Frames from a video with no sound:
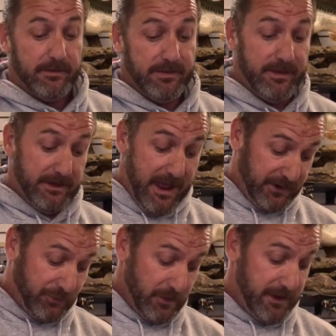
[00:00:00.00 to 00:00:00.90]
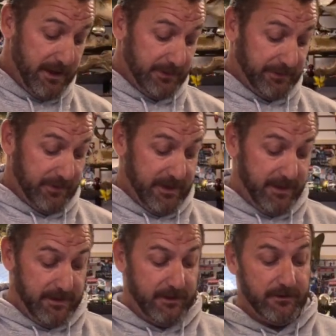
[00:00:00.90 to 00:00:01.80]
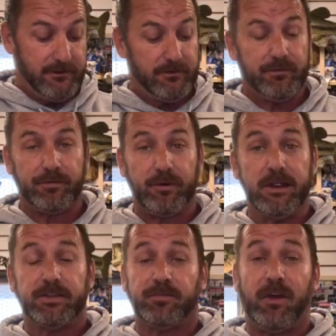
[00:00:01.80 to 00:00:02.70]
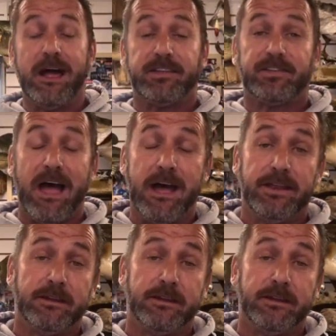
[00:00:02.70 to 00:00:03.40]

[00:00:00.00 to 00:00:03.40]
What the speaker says: The next one is the Fritz Flat Side.